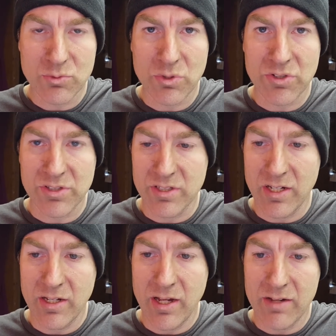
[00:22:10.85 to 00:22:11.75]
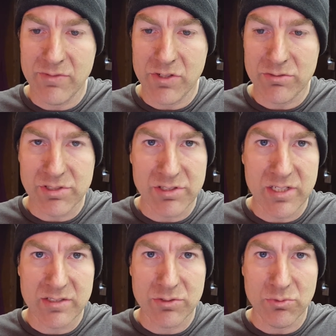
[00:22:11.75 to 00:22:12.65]
hey, it's worth it. I have
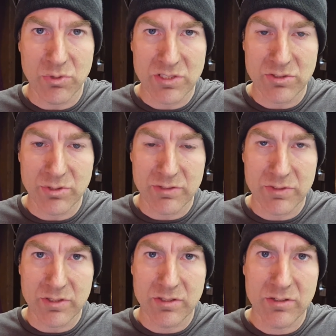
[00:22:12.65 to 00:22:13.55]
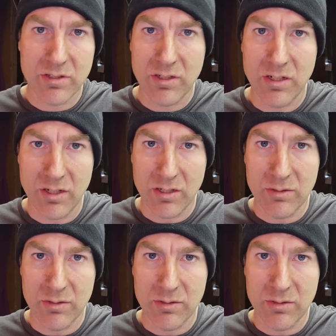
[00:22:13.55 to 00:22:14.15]
no regrets whatsoever.